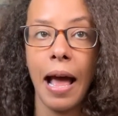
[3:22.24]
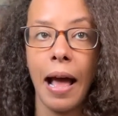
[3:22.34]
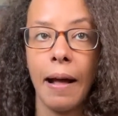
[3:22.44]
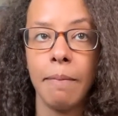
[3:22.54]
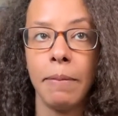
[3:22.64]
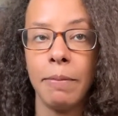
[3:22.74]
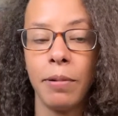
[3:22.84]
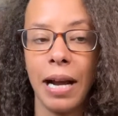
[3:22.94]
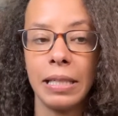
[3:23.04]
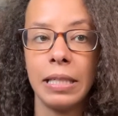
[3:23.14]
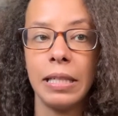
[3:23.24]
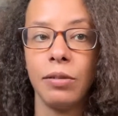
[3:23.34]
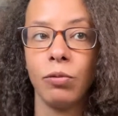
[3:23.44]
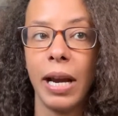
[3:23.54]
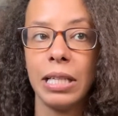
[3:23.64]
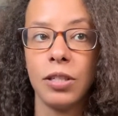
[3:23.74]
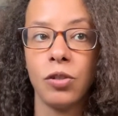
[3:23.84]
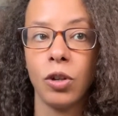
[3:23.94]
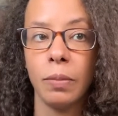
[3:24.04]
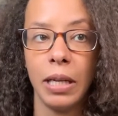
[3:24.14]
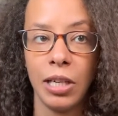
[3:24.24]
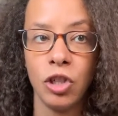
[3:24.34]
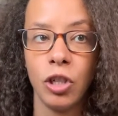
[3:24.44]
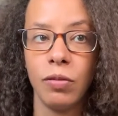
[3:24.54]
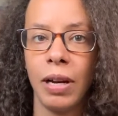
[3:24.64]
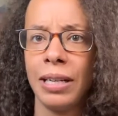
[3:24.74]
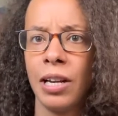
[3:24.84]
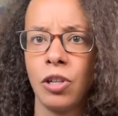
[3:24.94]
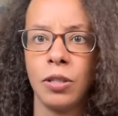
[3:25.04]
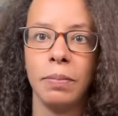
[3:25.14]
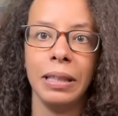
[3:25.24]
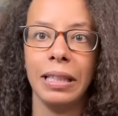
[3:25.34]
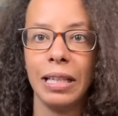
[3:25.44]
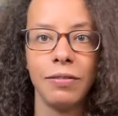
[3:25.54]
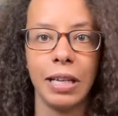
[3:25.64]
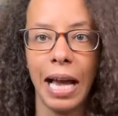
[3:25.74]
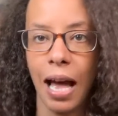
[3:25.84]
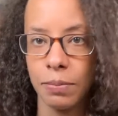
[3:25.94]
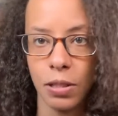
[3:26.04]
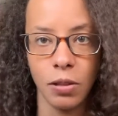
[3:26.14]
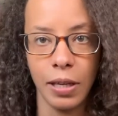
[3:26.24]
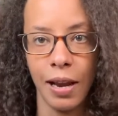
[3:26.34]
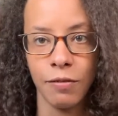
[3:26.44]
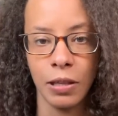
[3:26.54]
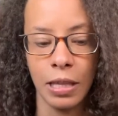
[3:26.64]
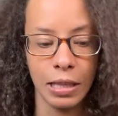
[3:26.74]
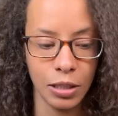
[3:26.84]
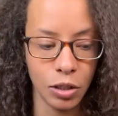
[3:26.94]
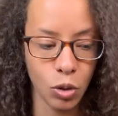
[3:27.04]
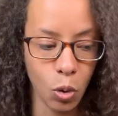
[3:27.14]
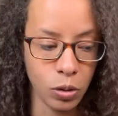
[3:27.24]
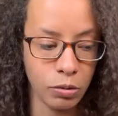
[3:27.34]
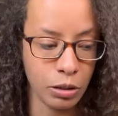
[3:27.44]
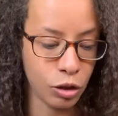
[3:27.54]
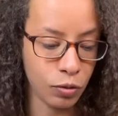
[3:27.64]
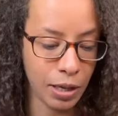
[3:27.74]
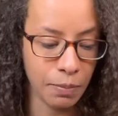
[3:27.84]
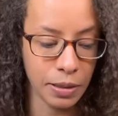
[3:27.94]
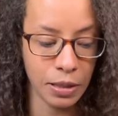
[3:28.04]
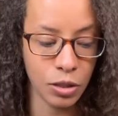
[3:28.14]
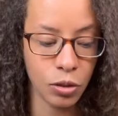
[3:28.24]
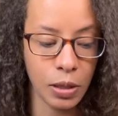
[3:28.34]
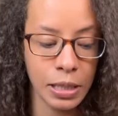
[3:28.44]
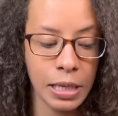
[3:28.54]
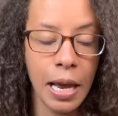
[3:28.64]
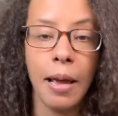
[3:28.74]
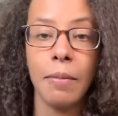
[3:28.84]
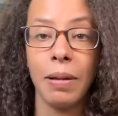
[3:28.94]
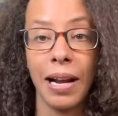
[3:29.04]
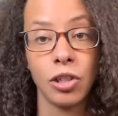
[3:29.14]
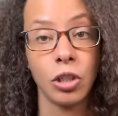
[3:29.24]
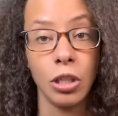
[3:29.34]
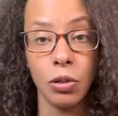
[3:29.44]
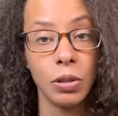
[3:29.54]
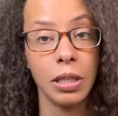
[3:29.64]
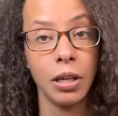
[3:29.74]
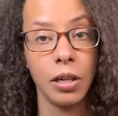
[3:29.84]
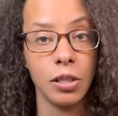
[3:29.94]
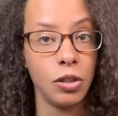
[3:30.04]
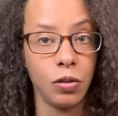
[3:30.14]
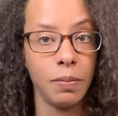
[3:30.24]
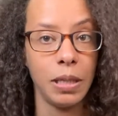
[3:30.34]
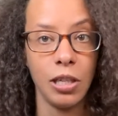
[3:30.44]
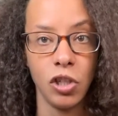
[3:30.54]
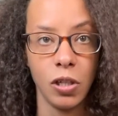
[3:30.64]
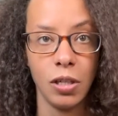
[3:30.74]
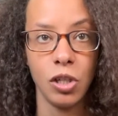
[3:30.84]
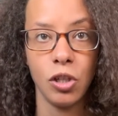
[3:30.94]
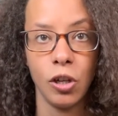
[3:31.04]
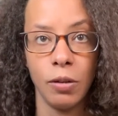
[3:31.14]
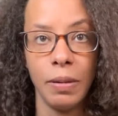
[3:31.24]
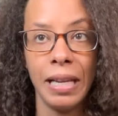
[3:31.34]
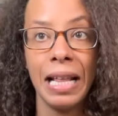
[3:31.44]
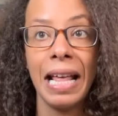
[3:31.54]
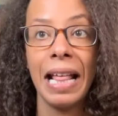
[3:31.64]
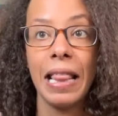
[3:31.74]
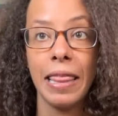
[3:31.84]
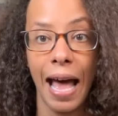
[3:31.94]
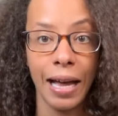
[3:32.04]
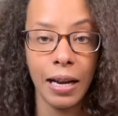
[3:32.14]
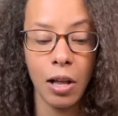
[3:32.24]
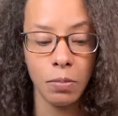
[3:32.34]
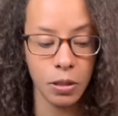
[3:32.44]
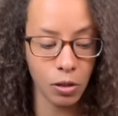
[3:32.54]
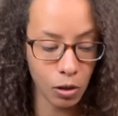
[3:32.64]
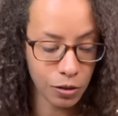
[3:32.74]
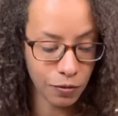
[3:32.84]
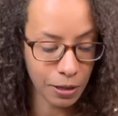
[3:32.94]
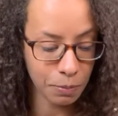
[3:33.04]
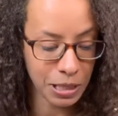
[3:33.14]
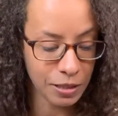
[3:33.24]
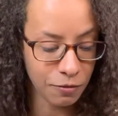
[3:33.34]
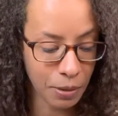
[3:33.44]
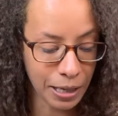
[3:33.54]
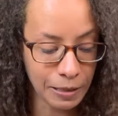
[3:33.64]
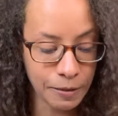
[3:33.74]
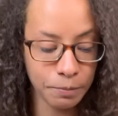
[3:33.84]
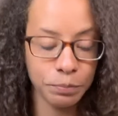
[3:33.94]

Um, by practicing right discrimination, right? Not just believing absolutely everything that's told to us or recommended to us, but actually using our discrimination and discernment, that helps to cultivate peace of mind.